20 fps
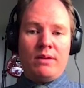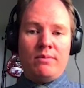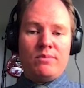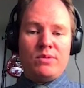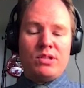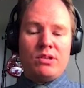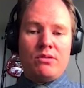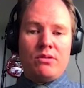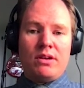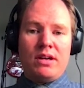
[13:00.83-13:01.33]

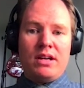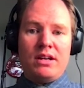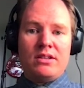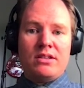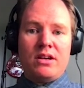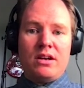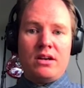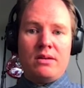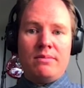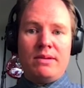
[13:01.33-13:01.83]
So I got to
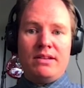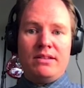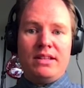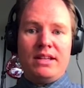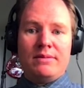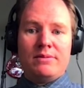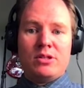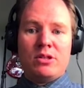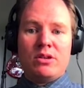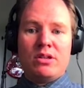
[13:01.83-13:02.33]
talk about that.
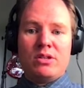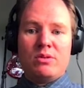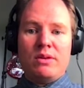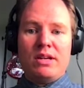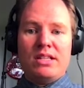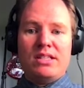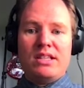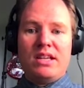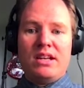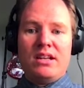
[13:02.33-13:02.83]
So here's what I
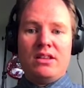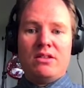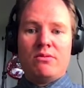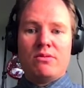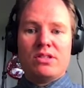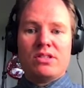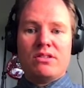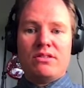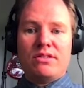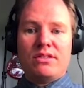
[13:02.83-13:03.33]
said in the
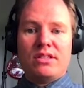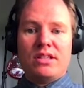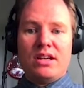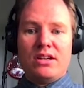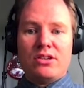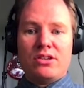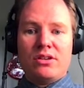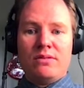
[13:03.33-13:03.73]
results section.